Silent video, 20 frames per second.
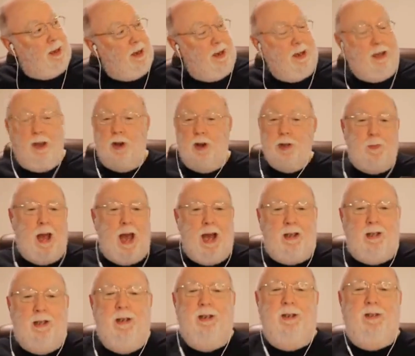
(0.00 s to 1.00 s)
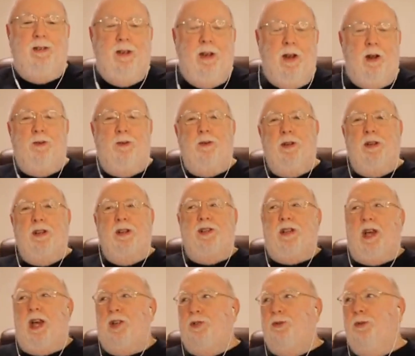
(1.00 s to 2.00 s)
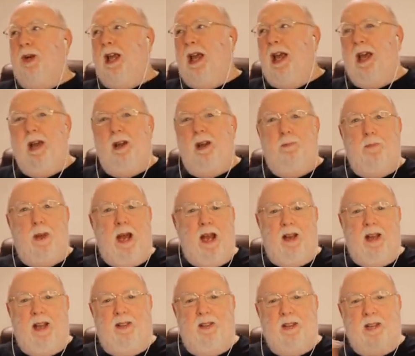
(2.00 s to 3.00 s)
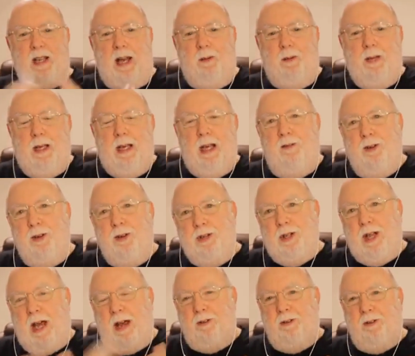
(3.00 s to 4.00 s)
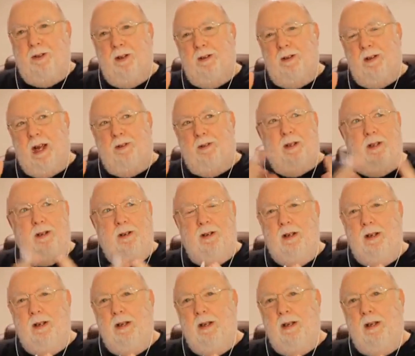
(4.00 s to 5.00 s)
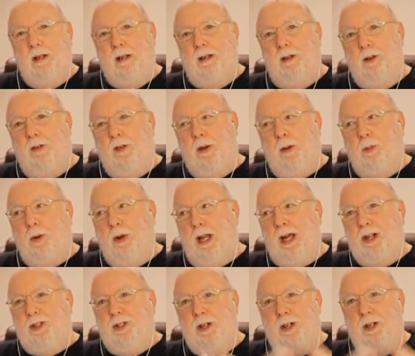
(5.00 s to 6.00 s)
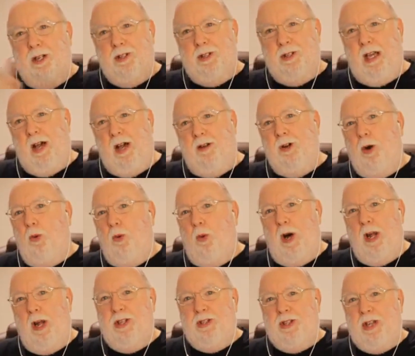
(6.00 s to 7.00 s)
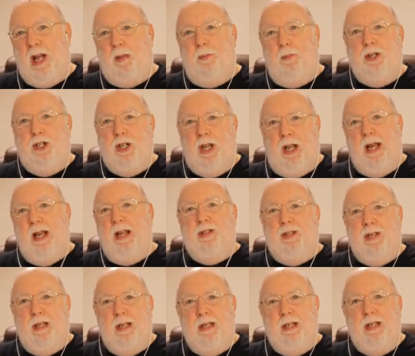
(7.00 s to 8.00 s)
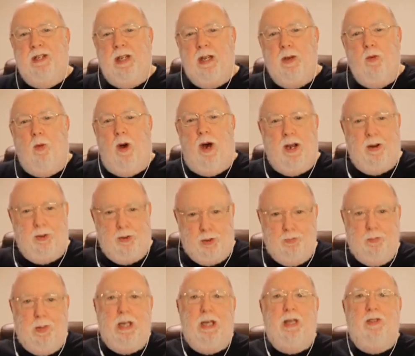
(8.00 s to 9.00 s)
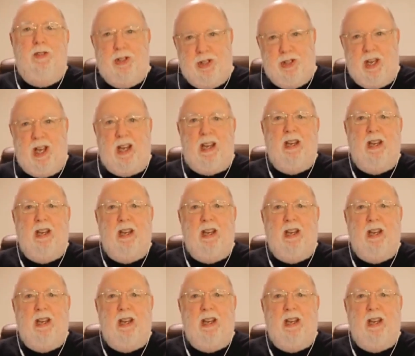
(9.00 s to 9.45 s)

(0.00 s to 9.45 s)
goes back to, you know, the discussion we had back at the time of the governor's after the, after the November election. Does the governor want to establish a legacy? Does he want to be the second